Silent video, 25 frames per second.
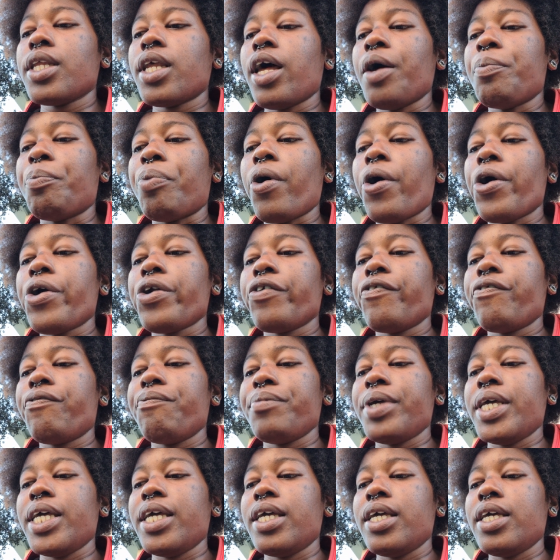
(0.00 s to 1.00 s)
a part of
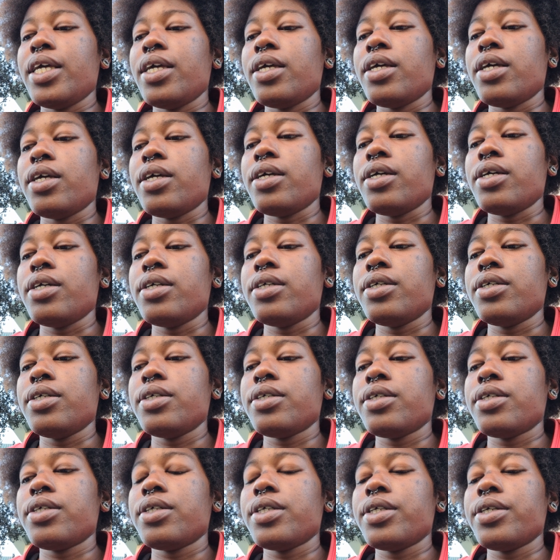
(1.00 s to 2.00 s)
me
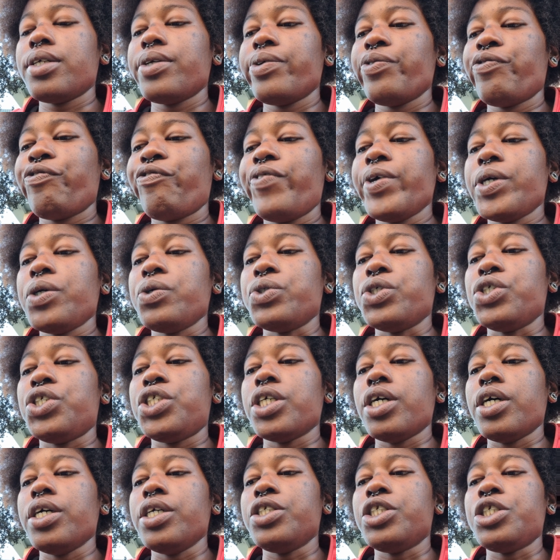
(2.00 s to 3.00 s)
feels
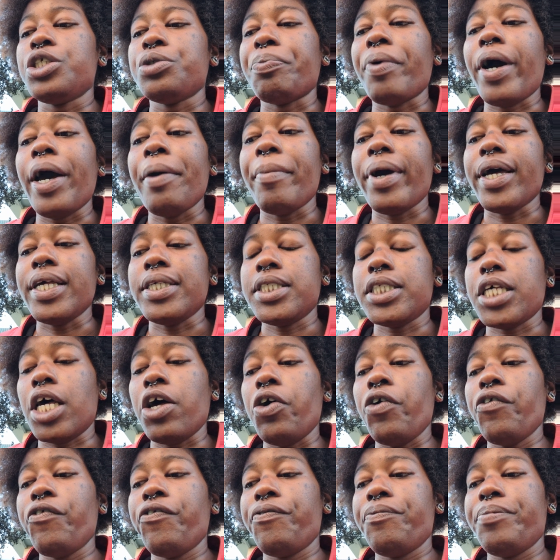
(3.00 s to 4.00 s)
judged by
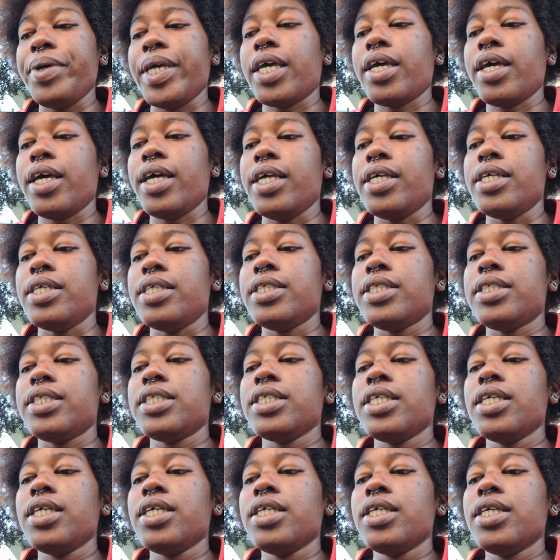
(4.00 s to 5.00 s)
myself because
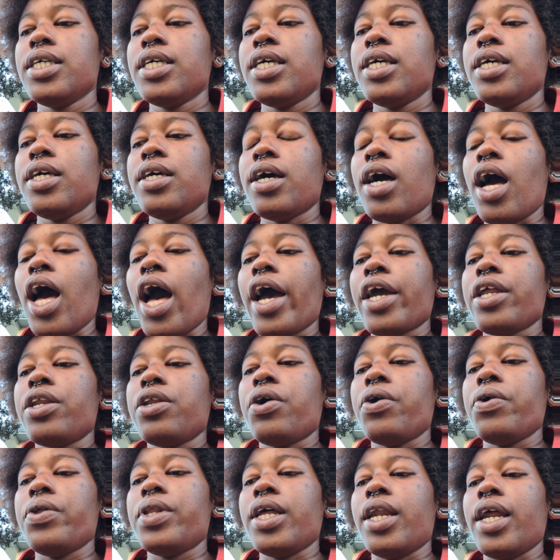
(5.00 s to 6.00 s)
I
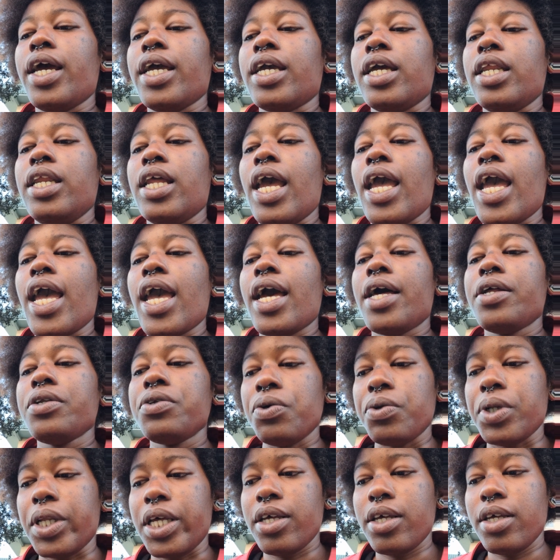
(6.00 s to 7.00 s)
know that I can
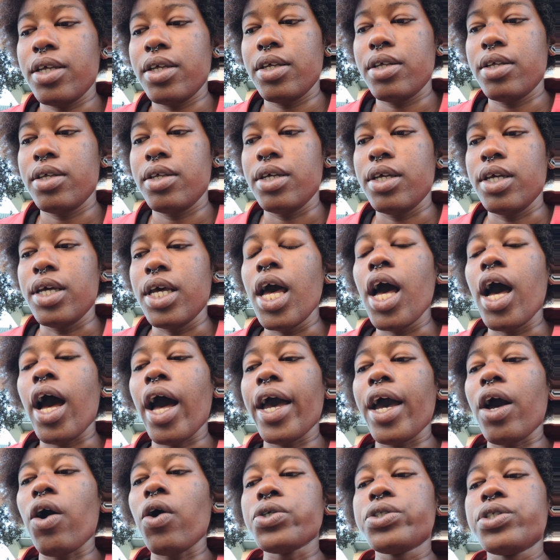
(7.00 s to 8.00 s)
handle it.
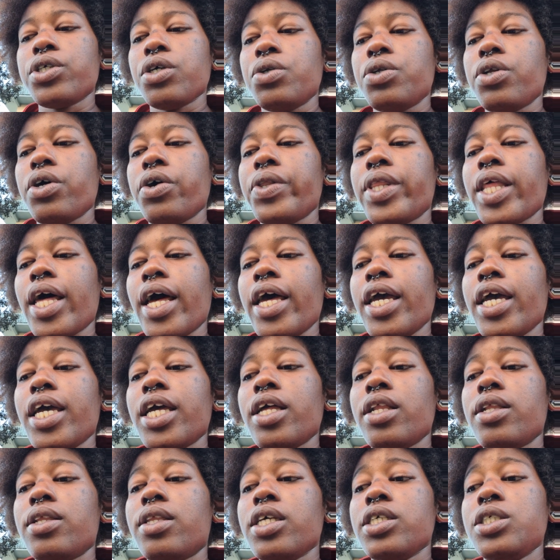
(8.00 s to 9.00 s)
I also know that
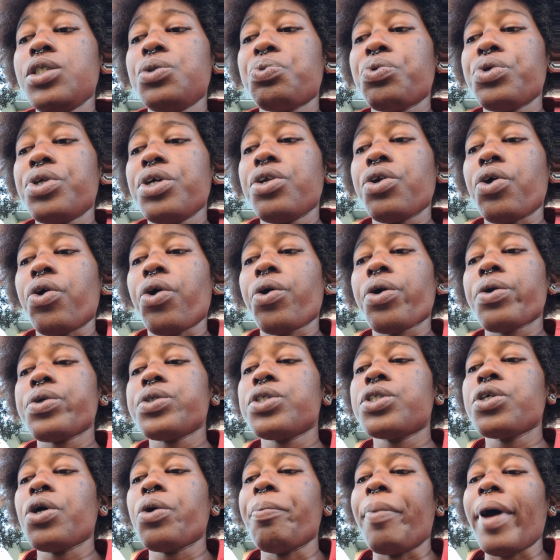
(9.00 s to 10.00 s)
this wouldn't hurt
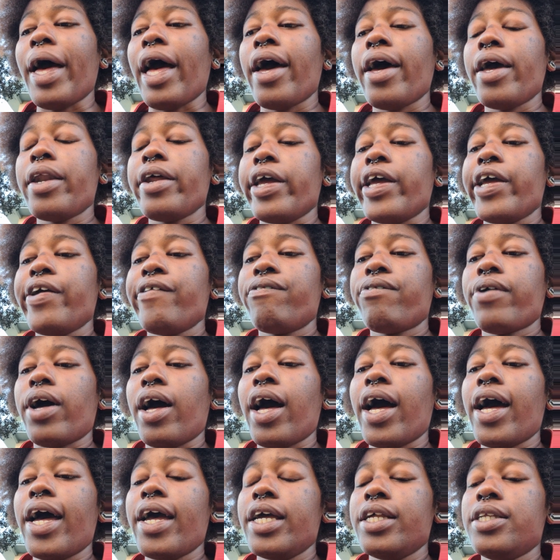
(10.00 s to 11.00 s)
so bad if
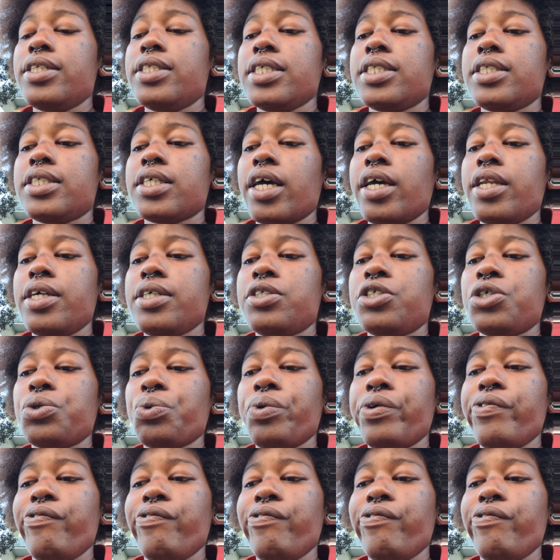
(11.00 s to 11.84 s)
I decided to